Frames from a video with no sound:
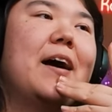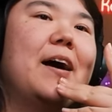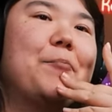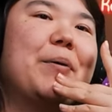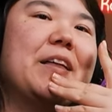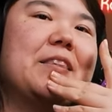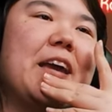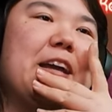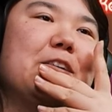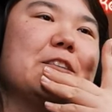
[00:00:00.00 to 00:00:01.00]
But the
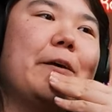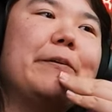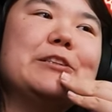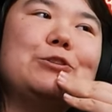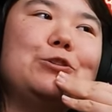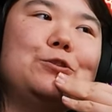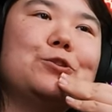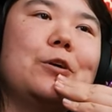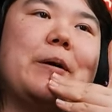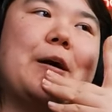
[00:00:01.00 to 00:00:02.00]
angels I wasn't too
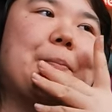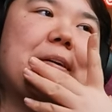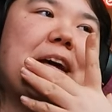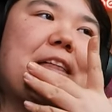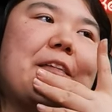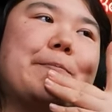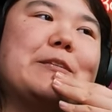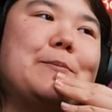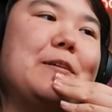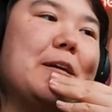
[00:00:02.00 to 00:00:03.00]
sure about, but yeah, them
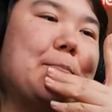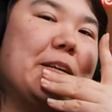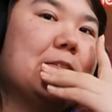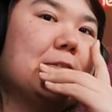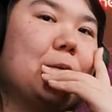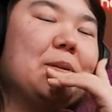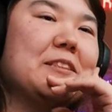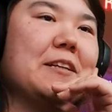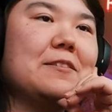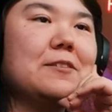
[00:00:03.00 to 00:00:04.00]
teaming up makes complete
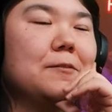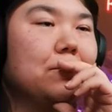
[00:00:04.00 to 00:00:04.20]
sense.